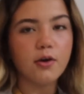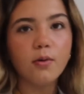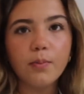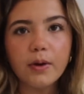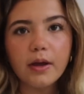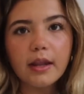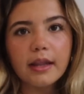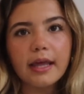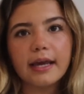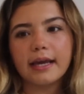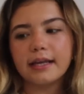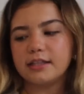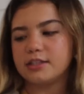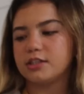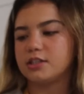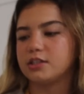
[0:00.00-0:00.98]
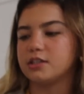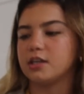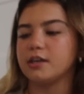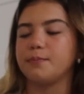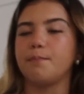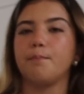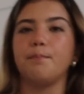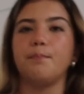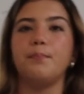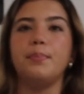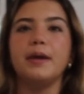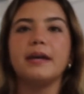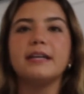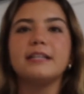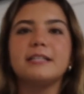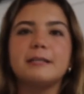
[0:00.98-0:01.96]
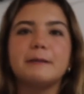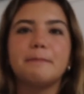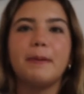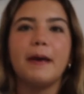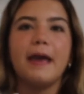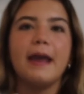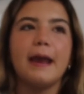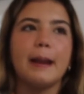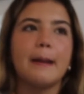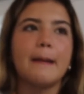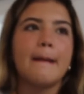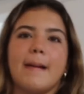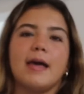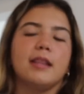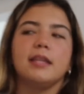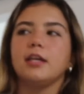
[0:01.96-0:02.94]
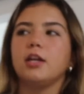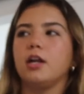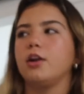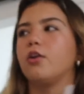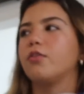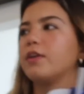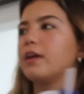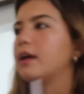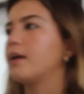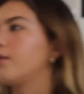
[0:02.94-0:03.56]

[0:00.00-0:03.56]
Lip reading: open. Like, it's the biggest pain. I literally don't think I